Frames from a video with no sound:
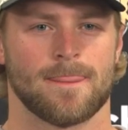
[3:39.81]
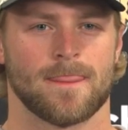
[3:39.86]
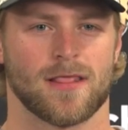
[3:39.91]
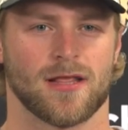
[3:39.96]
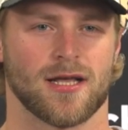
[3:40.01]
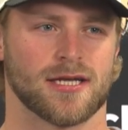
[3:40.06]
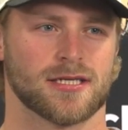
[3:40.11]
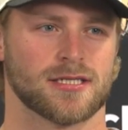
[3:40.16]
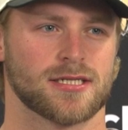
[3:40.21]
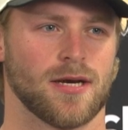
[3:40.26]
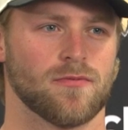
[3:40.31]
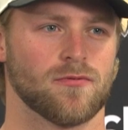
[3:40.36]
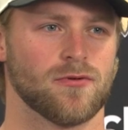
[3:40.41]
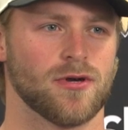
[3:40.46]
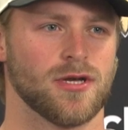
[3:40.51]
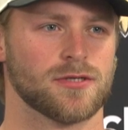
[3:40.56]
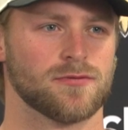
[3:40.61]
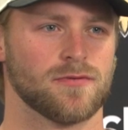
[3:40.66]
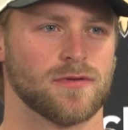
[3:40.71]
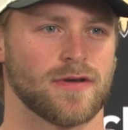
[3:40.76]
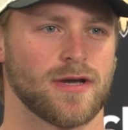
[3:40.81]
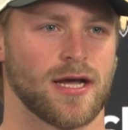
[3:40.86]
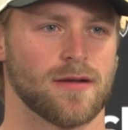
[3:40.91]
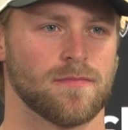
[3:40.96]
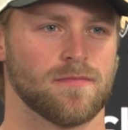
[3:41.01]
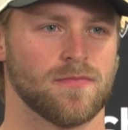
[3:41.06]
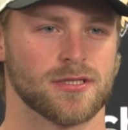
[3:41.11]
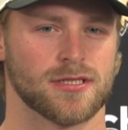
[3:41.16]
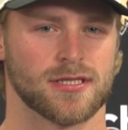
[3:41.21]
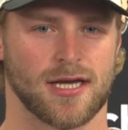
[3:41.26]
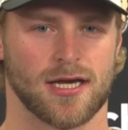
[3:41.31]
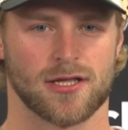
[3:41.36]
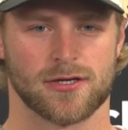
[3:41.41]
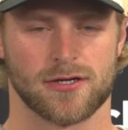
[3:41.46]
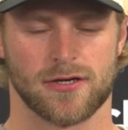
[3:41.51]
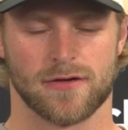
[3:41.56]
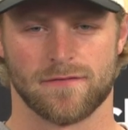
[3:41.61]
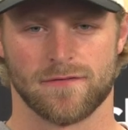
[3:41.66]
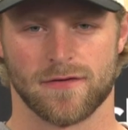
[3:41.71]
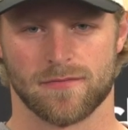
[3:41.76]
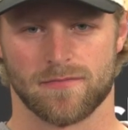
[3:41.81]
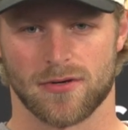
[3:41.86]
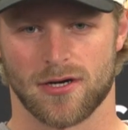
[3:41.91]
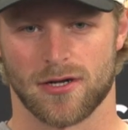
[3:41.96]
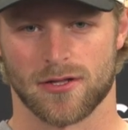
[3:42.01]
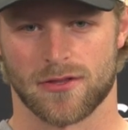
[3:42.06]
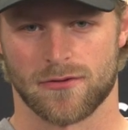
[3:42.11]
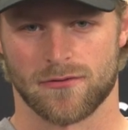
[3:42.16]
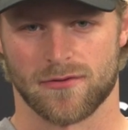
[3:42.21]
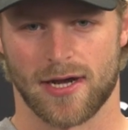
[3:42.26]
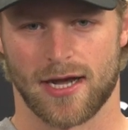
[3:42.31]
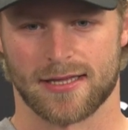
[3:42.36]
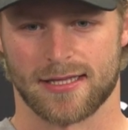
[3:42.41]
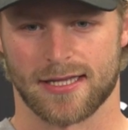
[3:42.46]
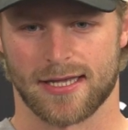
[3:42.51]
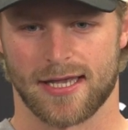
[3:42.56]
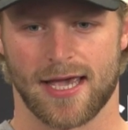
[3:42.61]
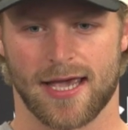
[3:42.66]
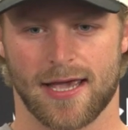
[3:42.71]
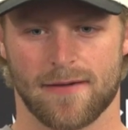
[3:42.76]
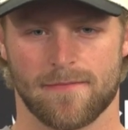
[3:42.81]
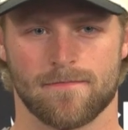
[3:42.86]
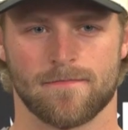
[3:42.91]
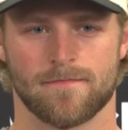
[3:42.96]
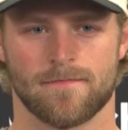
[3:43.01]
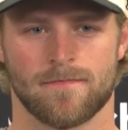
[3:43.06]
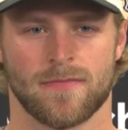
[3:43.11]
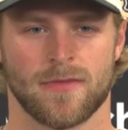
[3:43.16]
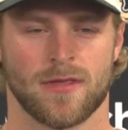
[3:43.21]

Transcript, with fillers: the last couple weeks we've kind of put together good football throughout the game,